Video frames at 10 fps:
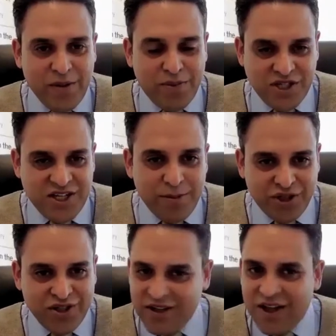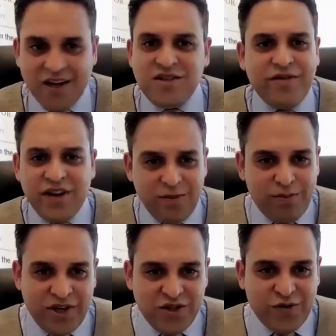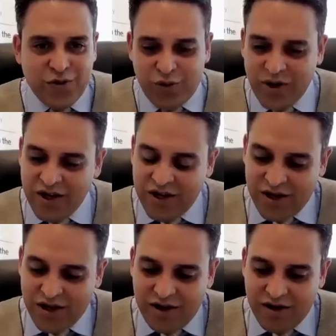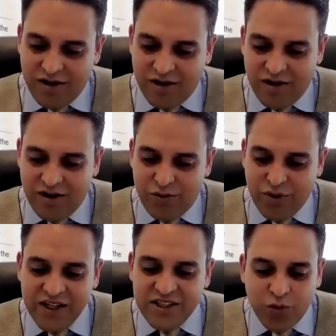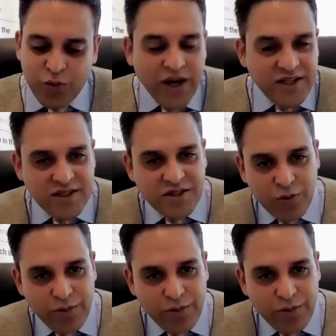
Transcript: perception that it's a very peaceful religion. Why has it